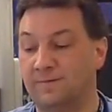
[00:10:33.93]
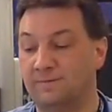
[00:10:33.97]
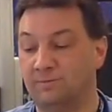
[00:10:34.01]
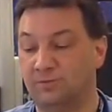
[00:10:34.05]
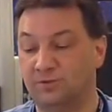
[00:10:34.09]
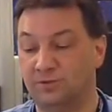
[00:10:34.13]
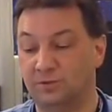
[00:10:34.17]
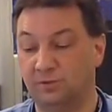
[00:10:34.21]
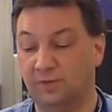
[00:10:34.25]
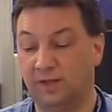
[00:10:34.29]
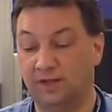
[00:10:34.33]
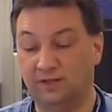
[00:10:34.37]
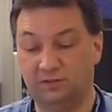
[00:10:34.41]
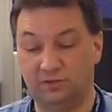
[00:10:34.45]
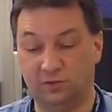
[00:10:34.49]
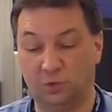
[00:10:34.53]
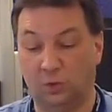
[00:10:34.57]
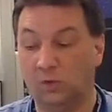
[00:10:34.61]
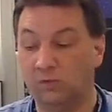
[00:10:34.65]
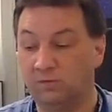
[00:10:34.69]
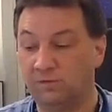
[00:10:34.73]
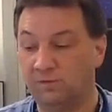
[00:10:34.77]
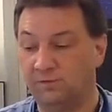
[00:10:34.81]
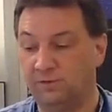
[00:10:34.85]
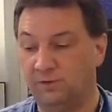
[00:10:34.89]
So that's an
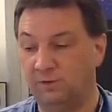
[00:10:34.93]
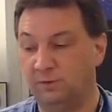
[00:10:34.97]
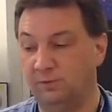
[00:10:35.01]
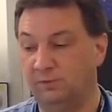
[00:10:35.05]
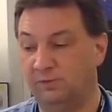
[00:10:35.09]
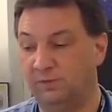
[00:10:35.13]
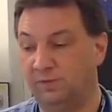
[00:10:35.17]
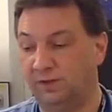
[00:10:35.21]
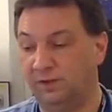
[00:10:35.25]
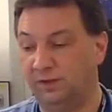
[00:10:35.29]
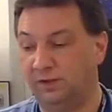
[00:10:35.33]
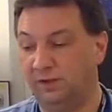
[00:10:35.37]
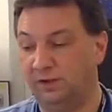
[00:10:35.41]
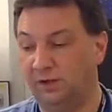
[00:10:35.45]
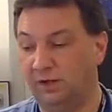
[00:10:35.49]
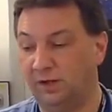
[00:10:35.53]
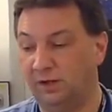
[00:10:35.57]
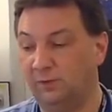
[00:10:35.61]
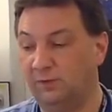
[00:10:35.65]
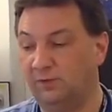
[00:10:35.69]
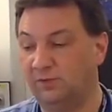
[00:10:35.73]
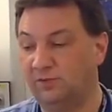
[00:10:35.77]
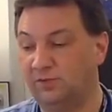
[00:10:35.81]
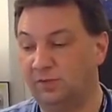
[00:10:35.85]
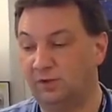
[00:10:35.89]
overview of the
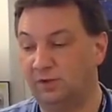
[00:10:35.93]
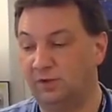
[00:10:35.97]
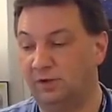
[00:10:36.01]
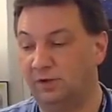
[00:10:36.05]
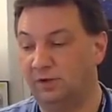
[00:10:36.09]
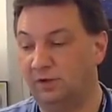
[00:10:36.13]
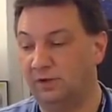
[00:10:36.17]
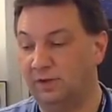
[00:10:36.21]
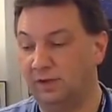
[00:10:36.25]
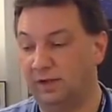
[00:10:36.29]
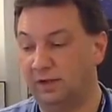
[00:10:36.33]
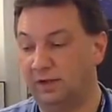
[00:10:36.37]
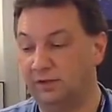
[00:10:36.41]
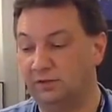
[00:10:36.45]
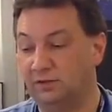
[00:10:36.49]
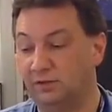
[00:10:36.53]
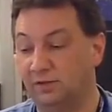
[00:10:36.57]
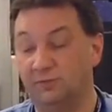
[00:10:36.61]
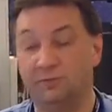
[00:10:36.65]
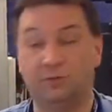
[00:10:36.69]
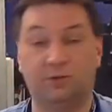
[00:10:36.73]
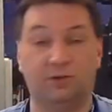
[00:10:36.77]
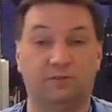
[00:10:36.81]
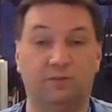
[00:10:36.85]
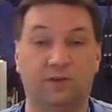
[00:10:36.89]
aerosol
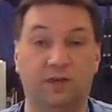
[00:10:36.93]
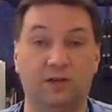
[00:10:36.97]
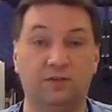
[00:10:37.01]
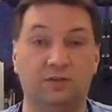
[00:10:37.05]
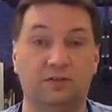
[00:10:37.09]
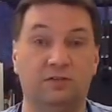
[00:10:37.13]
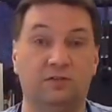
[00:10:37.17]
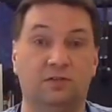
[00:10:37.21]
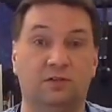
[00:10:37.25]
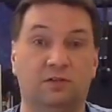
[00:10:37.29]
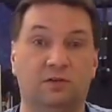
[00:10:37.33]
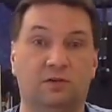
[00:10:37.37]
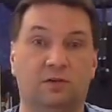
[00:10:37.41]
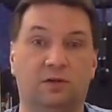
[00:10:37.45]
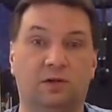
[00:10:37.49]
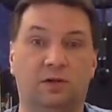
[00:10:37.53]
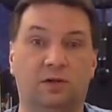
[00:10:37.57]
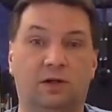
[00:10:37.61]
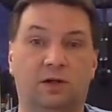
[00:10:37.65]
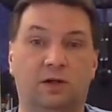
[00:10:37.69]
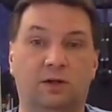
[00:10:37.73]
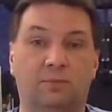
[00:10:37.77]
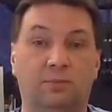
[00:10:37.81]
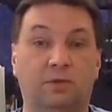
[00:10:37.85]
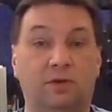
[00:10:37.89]
delivery devices here at
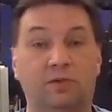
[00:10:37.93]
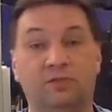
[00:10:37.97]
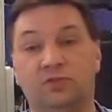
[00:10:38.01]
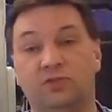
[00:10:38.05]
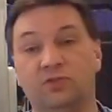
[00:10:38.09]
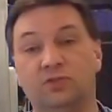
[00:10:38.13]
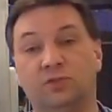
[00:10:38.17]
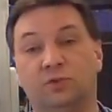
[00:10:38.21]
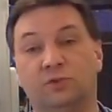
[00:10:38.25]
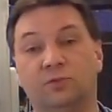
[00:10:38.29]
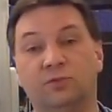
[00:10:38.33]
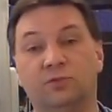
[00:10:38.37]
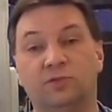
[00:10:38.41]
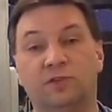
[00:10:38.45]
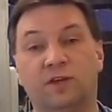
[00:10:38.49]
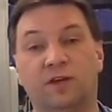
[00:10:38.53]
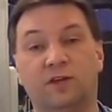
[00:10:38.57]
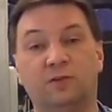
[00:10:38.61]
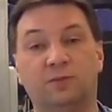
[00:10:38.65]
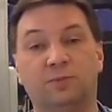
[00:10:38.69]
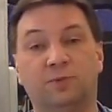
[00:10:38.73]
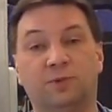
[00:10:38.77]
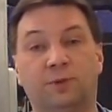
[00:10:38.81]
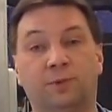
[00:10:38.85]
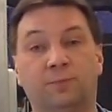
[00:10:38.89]
Boston Children's
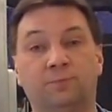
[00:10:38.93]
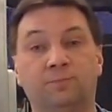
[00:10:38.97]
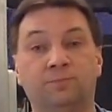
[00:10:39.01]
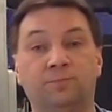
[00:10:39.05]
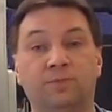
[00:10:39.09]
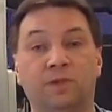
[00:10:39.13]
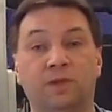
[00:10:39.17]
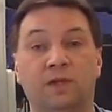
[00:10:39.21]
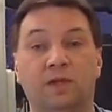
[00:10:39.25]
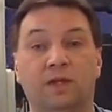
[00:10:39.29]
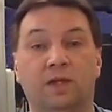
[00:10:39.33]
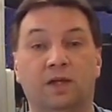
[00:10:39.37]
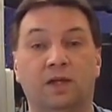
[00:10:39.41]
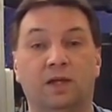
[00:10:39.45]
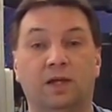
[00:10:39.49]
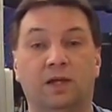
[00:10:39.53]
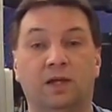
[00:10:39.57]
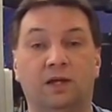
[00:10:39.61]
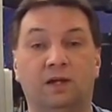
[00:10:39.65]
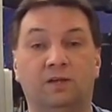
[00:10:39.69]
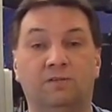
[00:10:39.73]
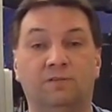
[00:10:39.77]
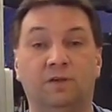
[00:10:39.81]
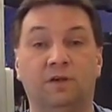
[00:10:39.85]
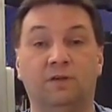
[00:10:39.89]
Hospital.
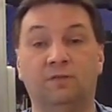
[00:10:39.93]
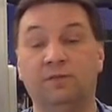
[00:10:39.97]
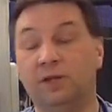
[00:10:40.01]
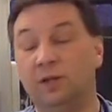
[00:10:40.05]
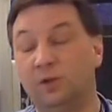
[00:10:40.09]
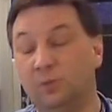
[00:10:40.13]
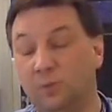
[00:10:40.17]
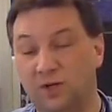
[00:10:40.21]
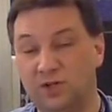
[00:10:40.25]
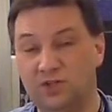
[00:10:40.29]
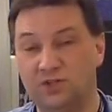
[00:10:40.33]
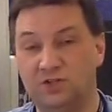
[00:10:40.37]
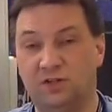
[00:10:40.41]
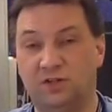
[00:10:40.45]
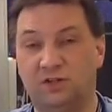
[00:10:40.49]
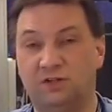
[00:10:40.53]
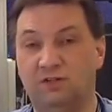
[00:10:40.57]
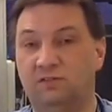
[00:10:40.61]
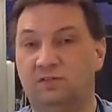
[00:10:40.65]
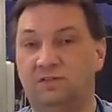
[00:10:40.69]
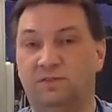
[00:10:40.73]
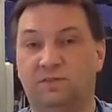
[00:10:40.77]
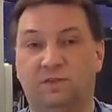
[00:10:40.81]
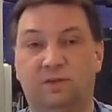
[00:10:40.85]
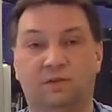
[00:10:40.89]
And if you have any
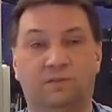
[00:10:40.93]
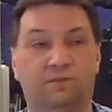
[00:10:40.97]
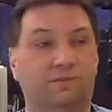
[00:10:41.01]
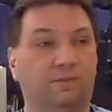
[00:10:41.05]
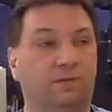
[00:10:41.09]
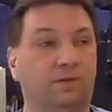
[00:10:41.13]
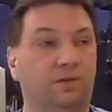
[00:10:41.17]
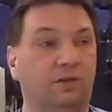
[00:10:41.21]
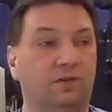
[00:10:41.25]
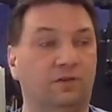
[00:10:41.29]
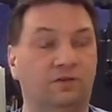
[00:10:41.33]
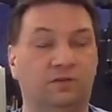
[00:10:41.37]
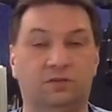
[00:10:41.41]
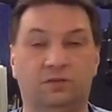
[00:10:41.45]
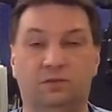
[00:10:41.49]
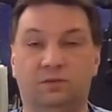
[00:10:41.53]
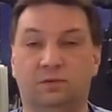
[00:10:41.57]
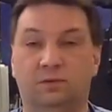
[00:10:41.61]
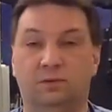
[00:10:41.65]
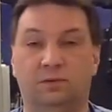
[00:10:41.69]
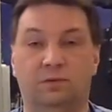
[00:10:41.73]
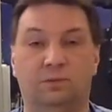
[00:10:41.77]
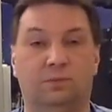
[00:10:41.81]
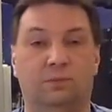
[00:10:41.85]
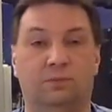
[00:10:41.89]
questions, feel free
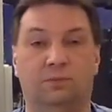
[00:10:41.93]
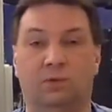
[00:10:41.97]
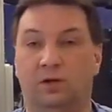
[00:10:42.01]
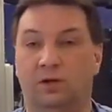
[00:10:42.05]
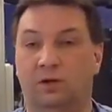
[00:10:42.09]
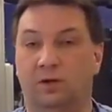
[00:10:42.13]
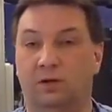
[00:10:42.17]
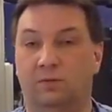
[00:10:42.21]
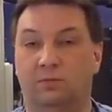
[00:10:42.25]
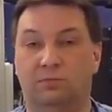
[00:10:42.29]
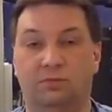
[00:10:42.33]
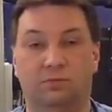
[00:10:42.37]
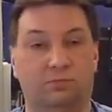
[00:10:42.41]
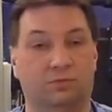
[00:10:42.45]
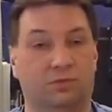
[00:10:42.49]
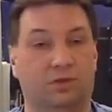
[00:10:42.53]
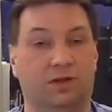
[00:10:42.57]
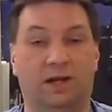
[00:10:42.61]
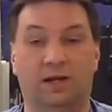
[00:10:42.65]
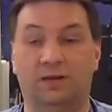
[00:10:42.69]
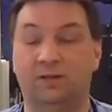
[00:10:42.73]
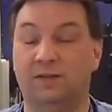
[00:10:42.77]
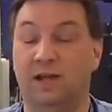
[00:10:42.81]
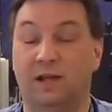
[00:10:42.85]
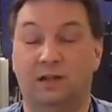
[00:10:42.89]
to
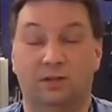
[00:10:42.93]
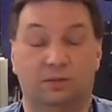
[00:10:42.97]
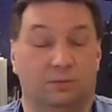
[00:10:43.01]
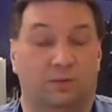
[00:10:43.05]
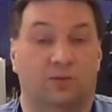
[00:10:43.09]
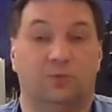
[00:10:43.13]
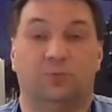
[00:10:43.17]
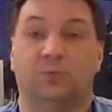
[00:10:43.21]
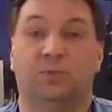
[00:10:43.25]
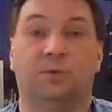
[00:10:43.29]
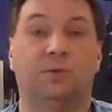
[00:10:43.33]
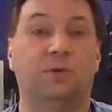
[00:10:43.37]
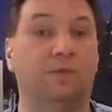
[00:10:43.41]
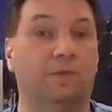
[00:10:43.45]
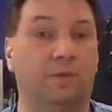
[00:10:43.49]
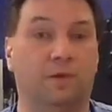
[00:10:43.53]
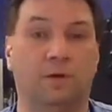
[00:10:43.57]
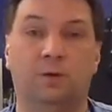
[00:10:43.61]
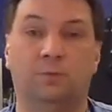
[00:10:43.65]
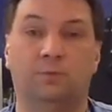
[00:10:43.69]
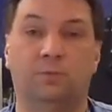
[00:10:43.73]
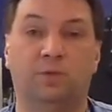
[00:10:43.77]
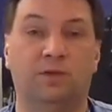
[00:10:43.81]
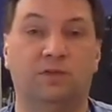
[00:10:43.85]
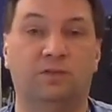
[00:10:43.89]
contact a respiratory
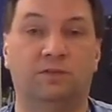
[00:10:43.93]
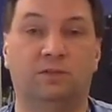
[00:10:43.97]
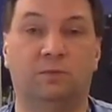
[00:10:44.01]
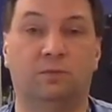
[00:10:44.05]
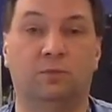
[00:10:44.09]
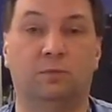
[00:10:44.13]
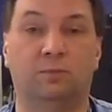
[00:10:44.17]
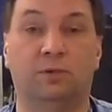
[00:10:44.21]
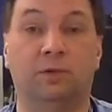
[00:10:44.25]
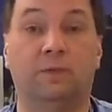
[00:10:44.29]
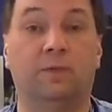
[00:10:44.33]
therapist and we'll be